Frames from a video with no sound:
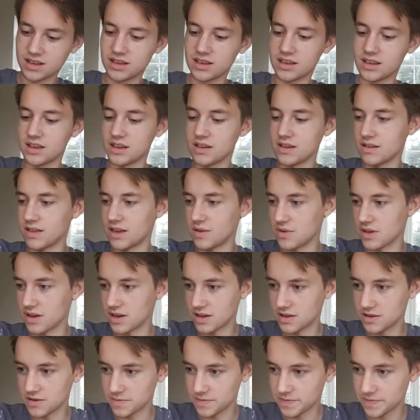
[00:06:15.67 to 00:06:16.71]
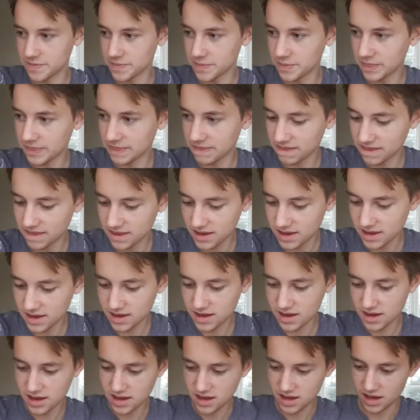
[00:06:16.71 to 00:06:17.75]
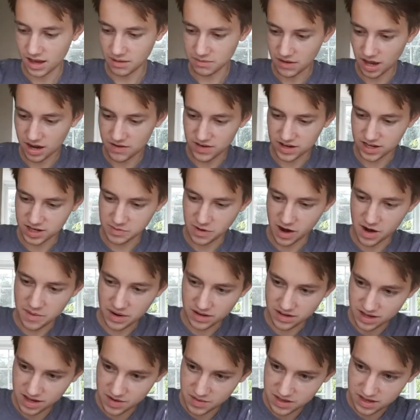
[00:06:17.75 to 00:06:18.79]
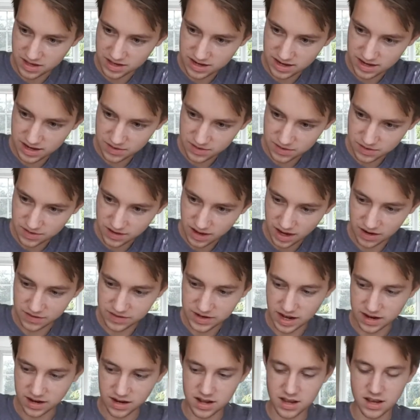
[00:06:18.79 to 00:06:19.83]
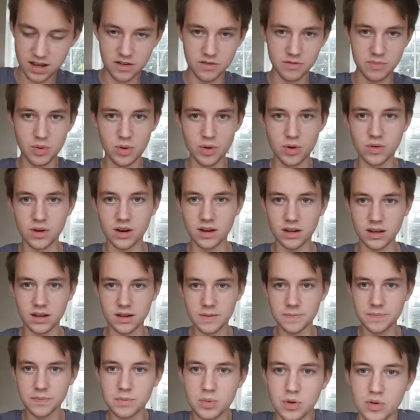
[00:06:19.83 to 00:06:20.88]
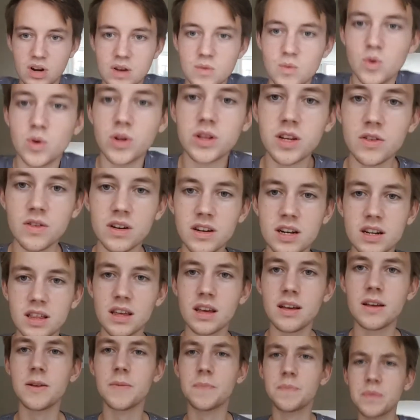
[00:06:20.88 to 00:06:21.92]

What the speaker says: There we go. I'm kind of experimenting with this little kind of technique of pouring water into the